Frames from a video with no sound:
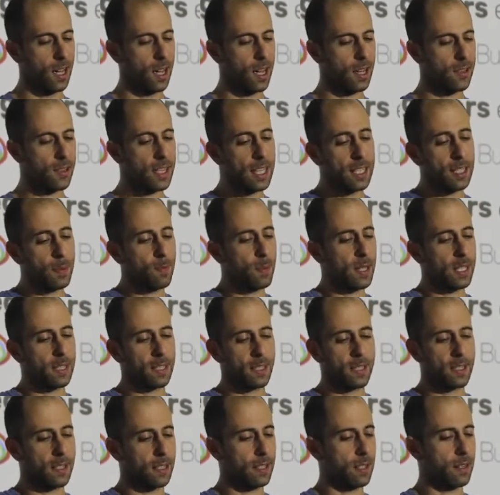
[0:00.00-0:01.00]
These are
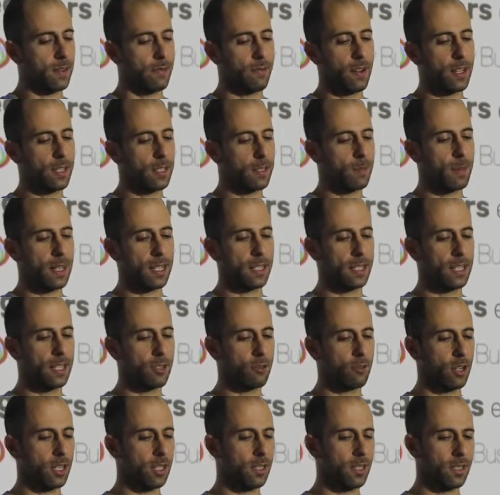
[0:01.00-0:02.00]
businesses that are fundamentally
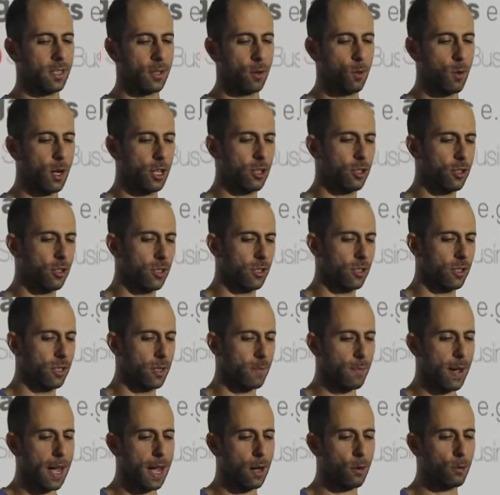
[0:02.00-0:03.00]
interested in questions
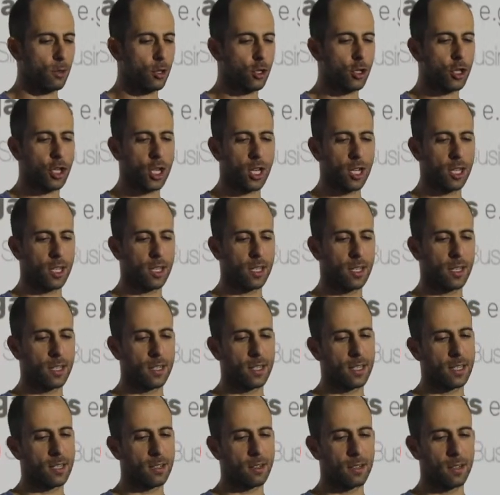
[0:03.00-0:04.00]
about
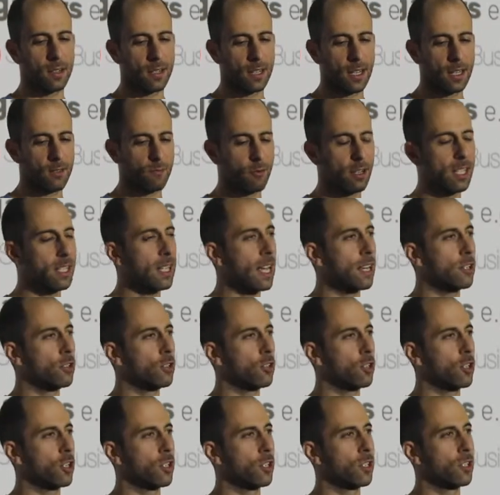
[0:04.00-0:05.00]
churn and
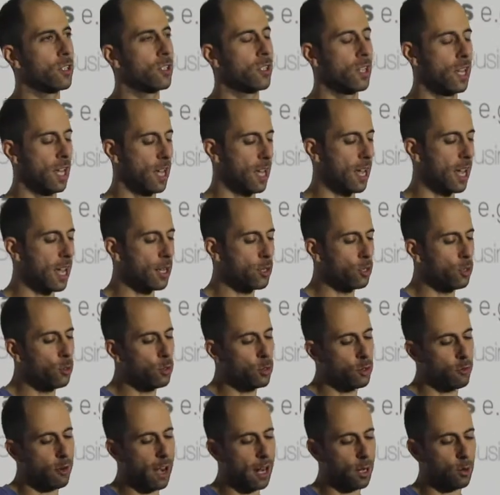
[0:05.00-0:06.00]
retention and
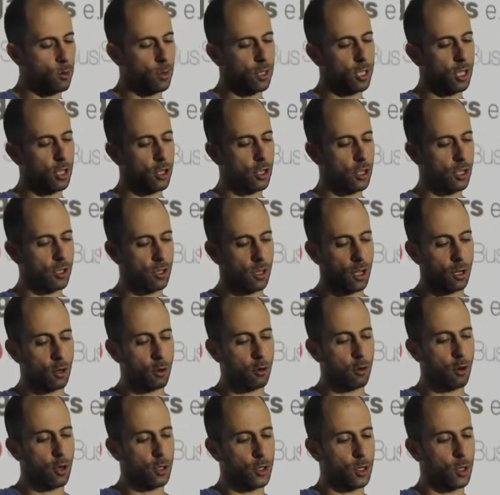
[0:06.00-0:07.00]
user acquisition
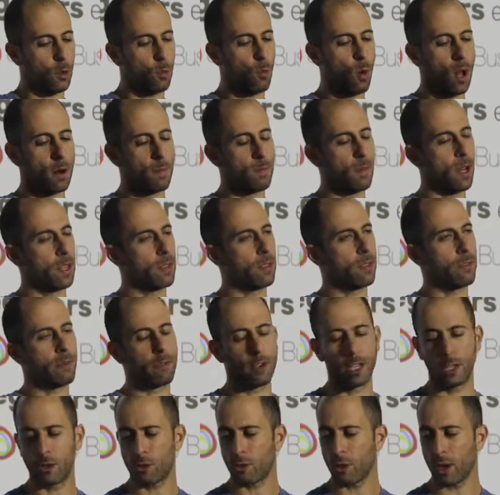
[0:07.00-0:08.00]
across a 1-month
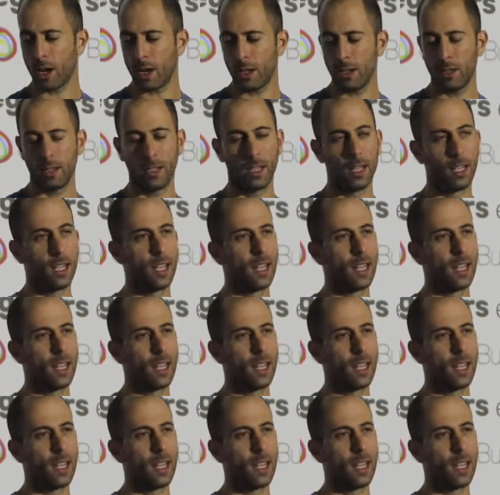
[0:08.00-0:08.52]
free trial.